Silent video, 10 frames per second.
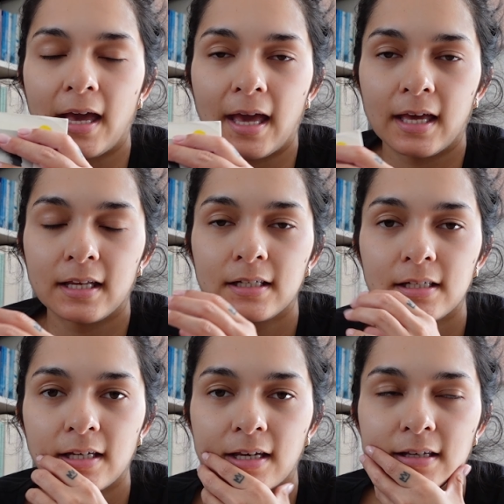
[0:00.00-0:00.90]

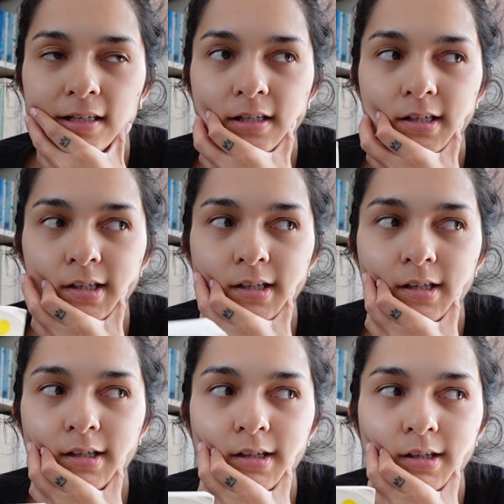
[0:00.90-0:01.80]
and
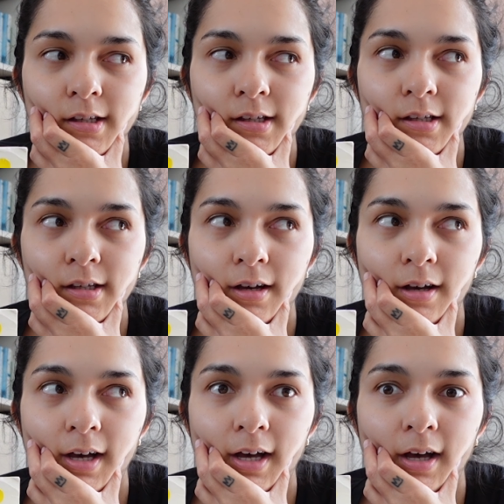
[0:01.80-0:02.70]
is
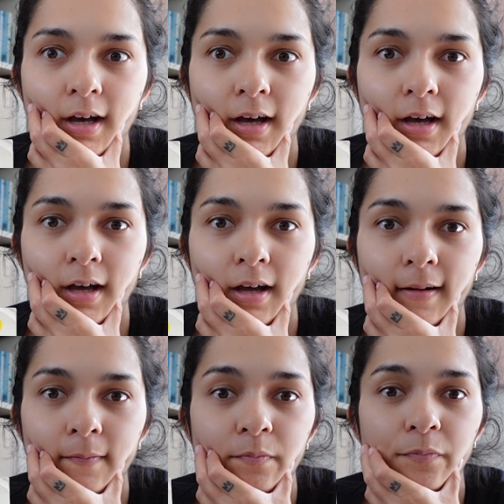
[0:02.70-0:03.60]

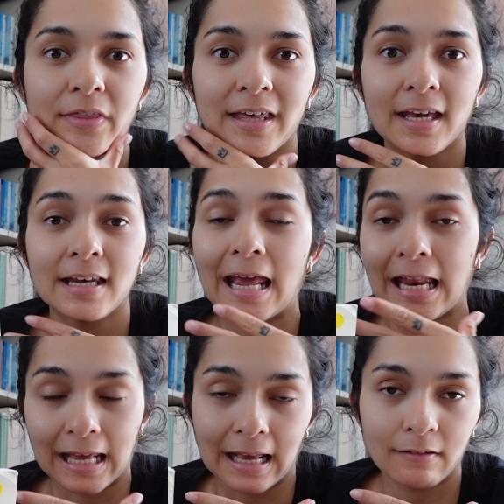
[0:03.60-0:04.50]
uh, the
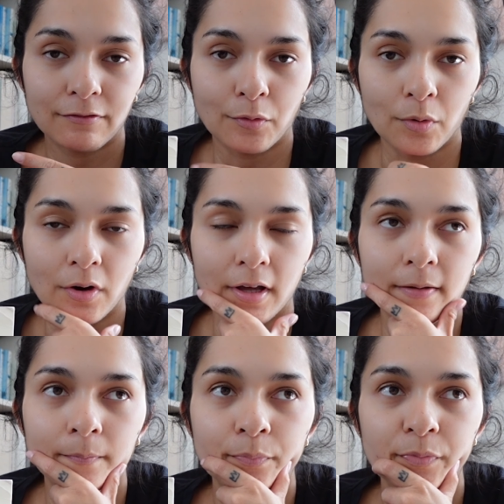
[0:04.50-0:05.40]
nanny
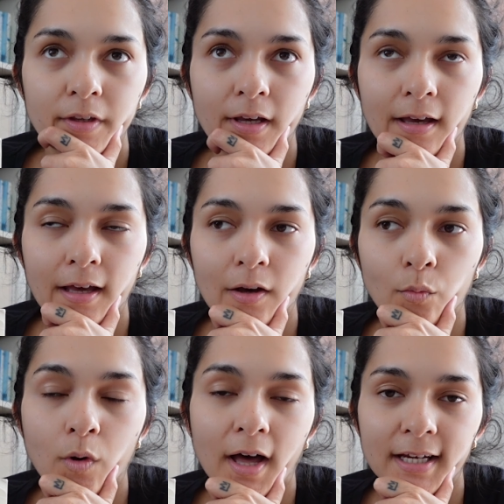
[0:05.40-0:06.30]
for a
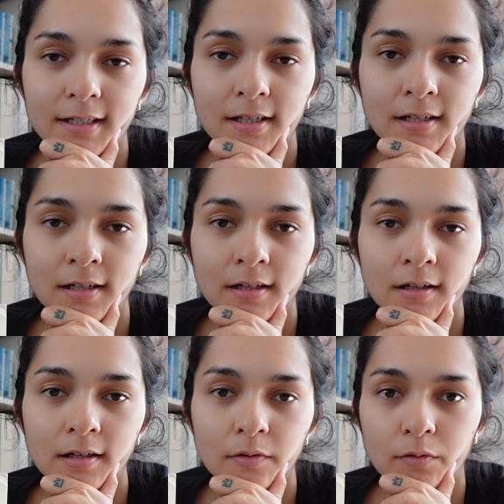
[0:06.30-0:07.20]
white
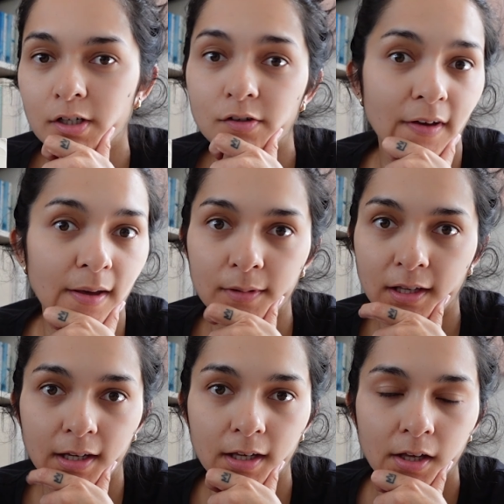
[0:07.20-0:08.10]
rich
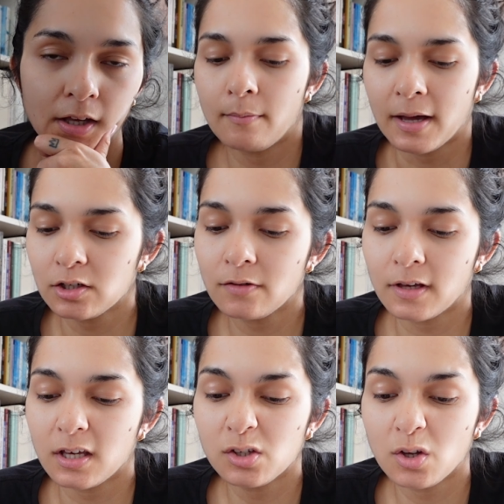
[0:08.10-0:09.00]
family. Much of
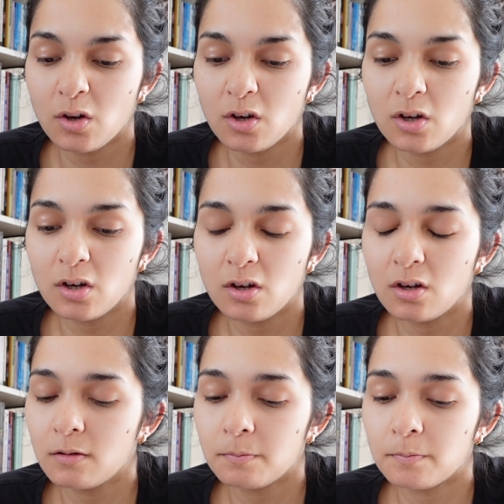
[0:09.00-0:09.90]
it is
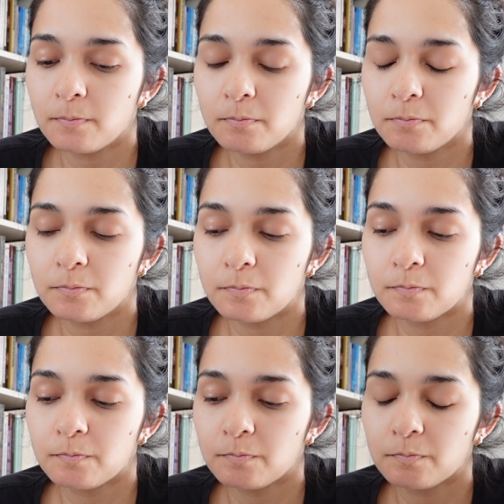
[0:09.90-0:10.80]
her kind
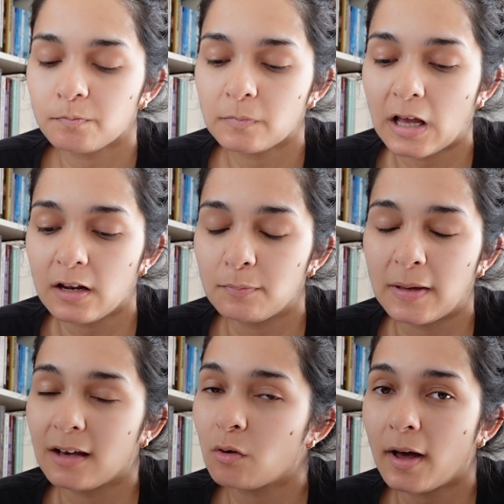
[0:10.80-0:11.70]
been
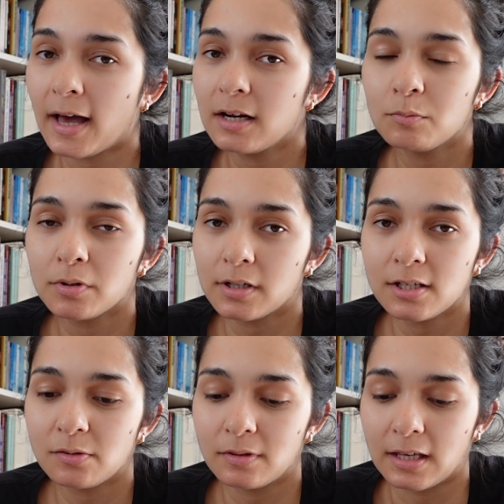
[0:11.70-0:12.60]
being quite
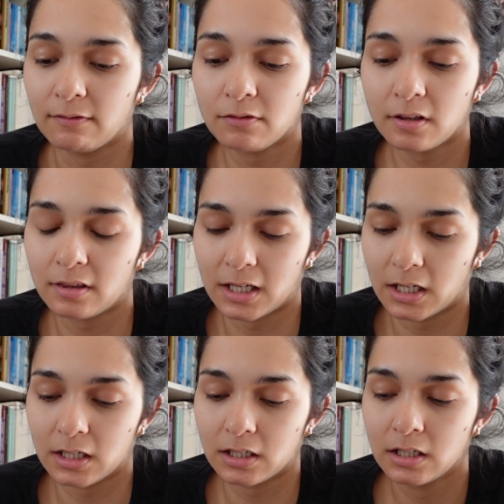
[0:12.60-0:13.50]
unimpressed with
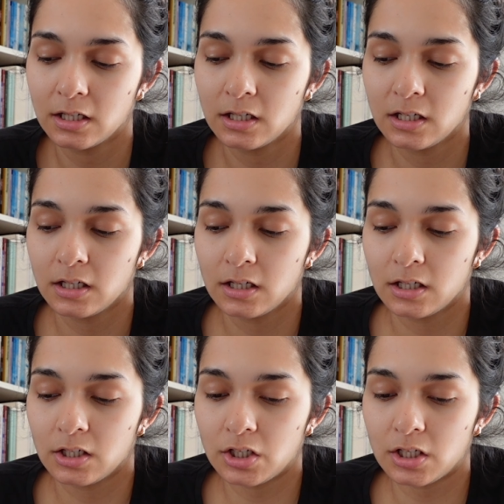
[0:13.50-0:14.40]
everything.
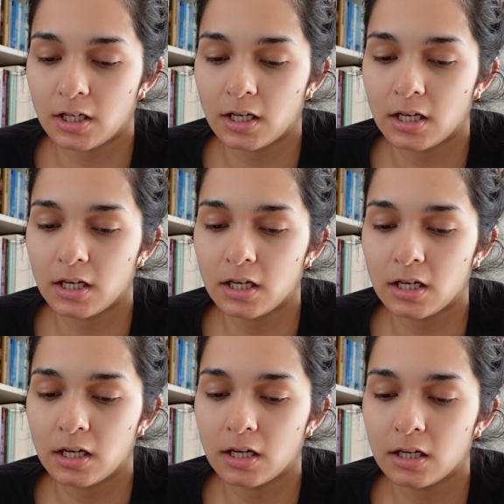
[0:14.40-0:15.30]

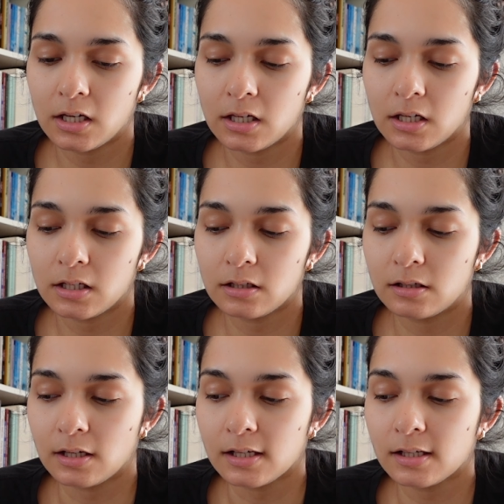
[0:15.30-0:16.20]
She
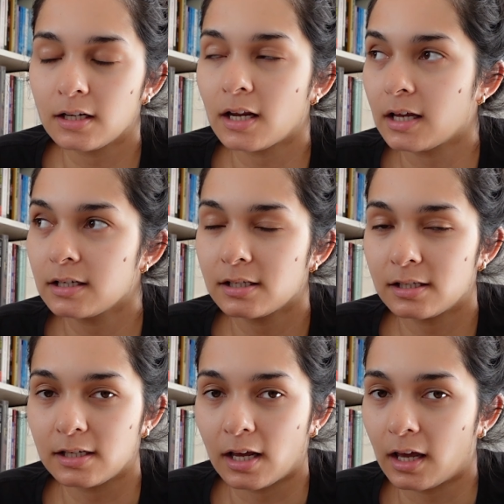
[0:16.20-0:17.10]
doesn't
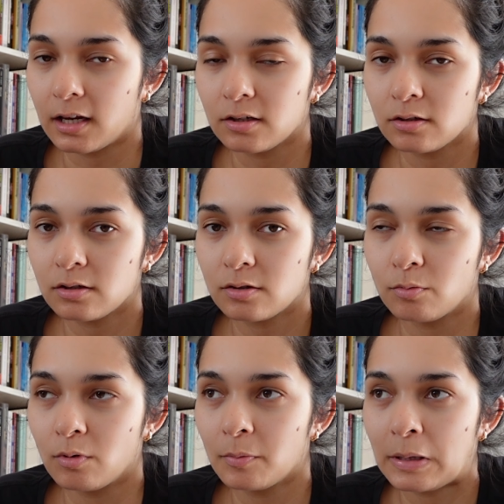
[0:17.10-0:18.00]
understand
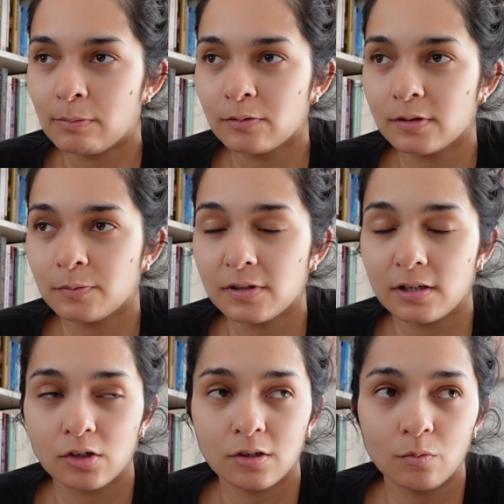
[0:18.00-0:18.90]
what people's
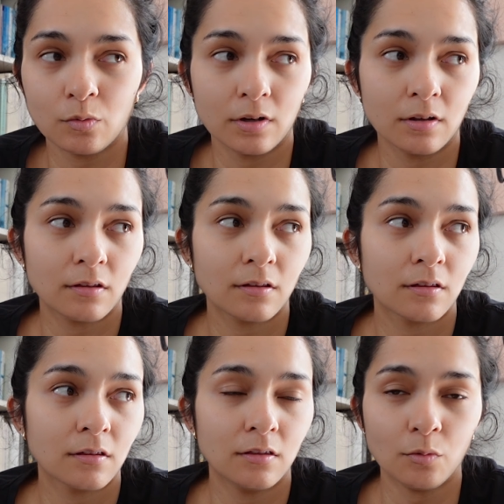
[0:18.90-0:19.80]
obsession
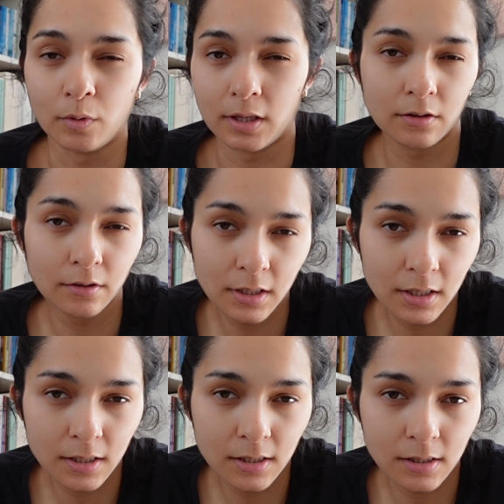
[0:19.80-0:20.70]
with the weather
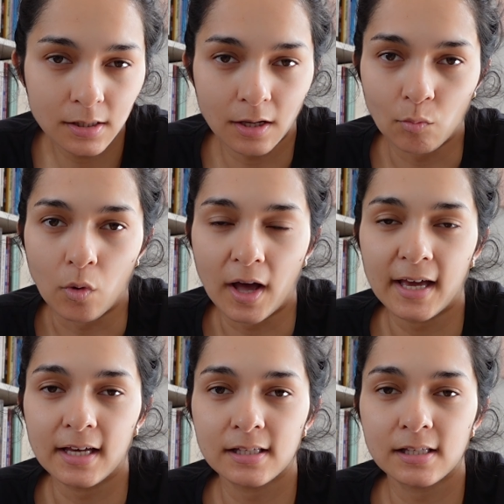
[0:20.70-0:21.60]
is and
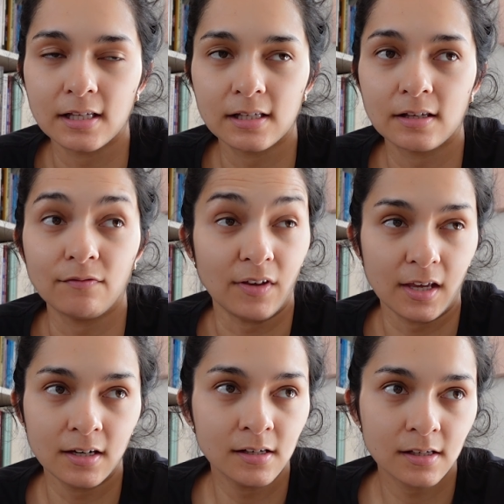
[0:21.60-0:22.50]
why it's this
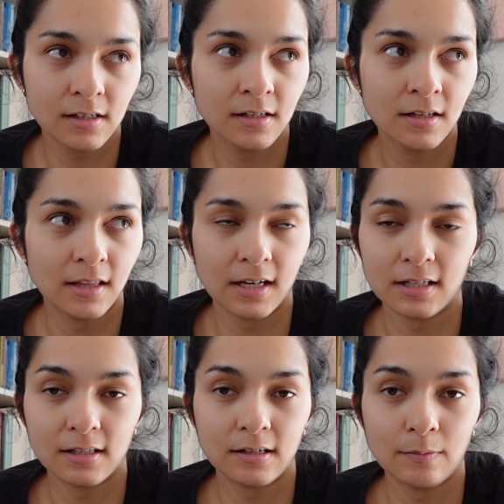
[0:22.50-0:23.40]
event that
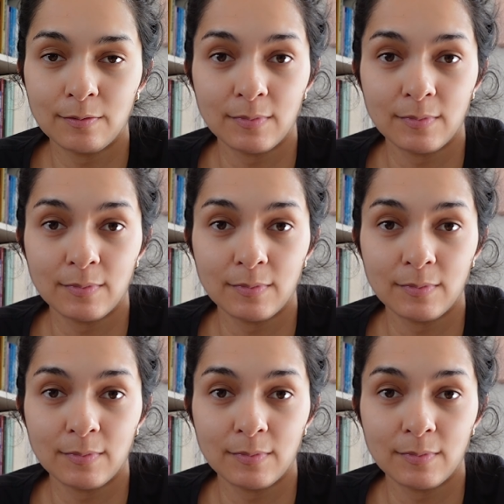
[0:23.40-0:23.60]
needs to be